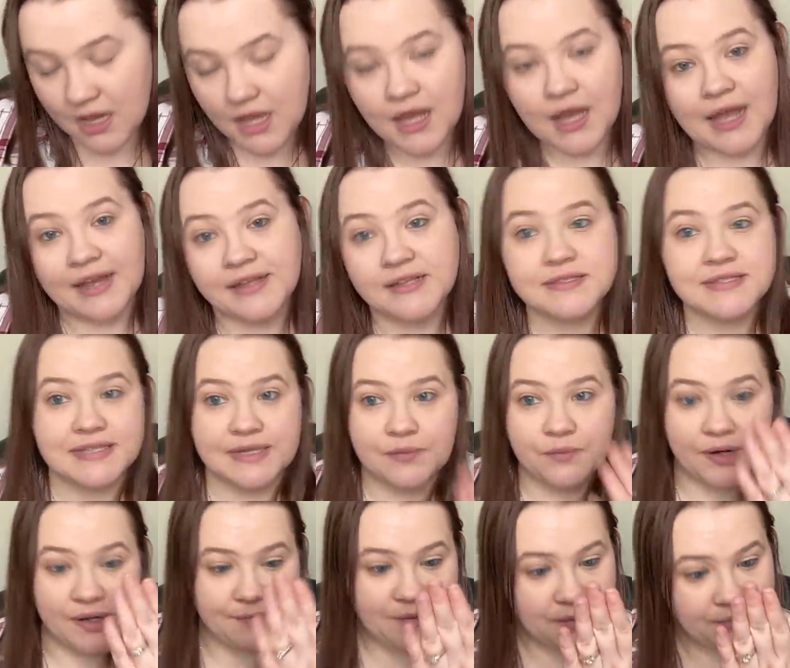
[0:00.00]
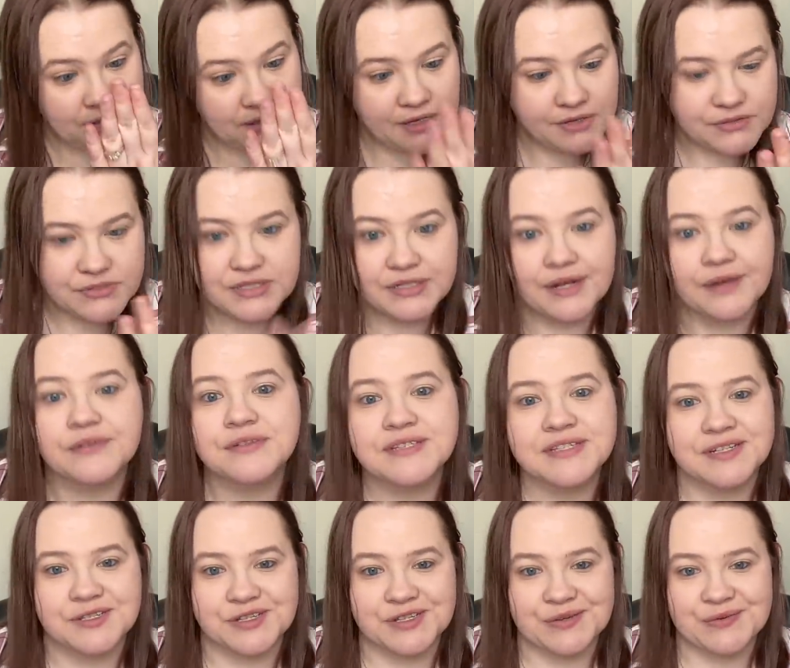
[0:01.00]
I can see them when I'm up close, you know,
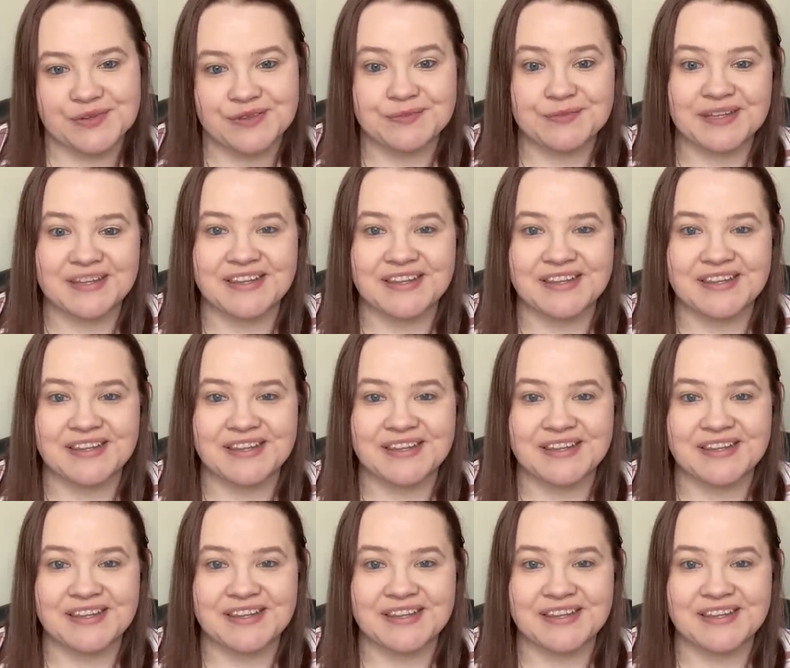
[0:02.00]
stitching with my